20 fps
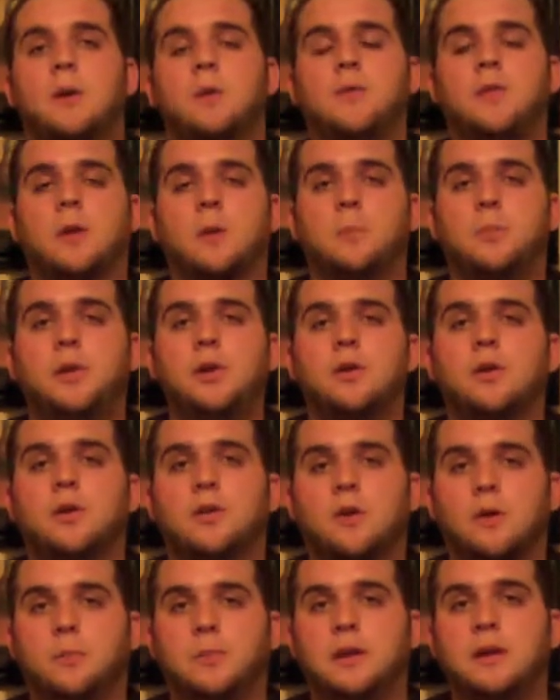with the computer,
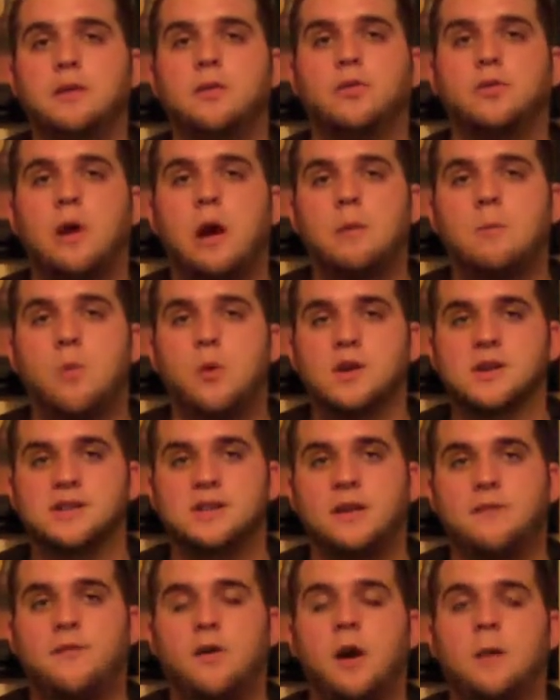they'll throw out more
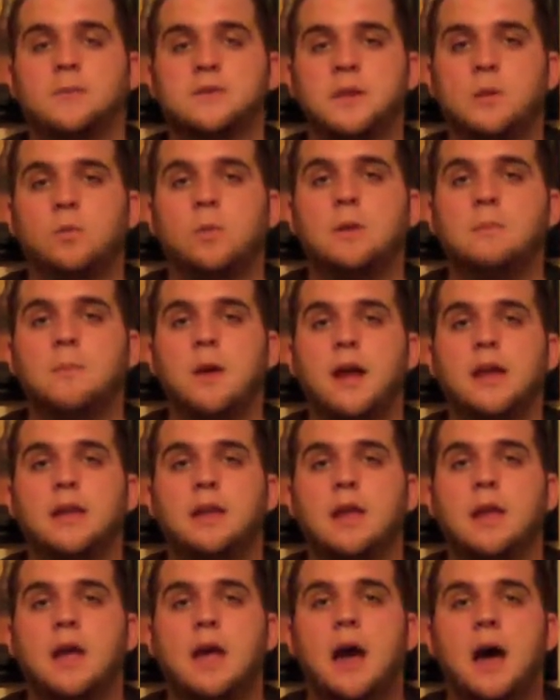stiff arms than we
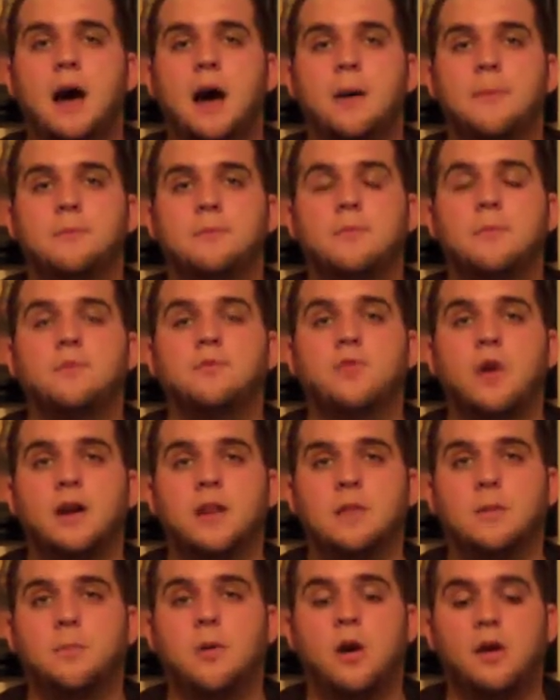might
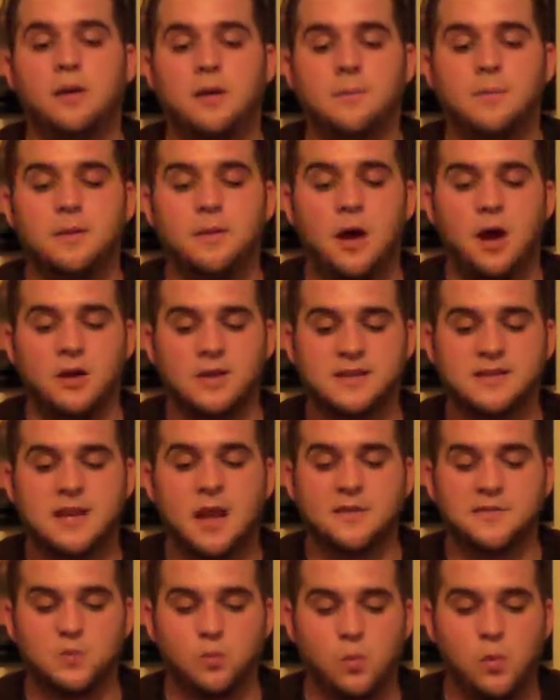running the ball
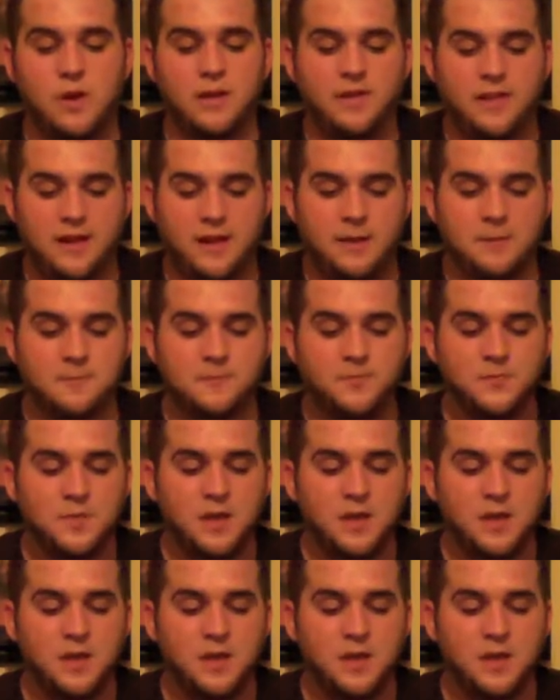ourselves with him.